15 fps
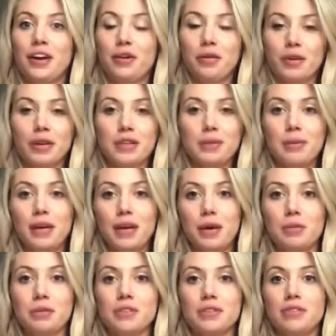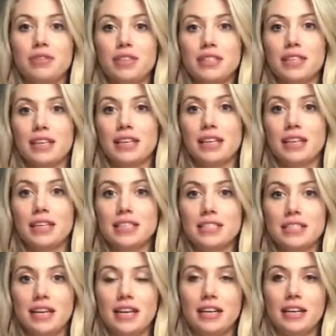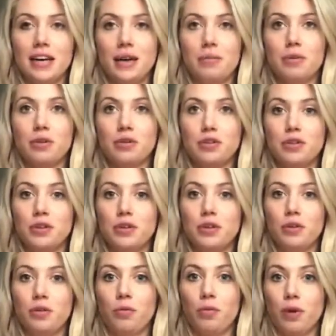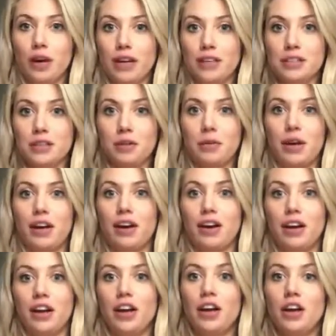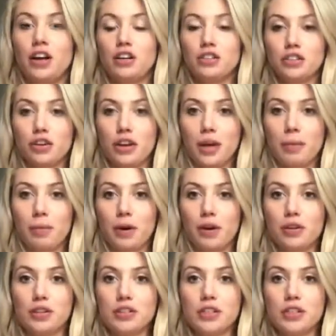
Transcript: going to be able to physically stand up to what is going on during birth.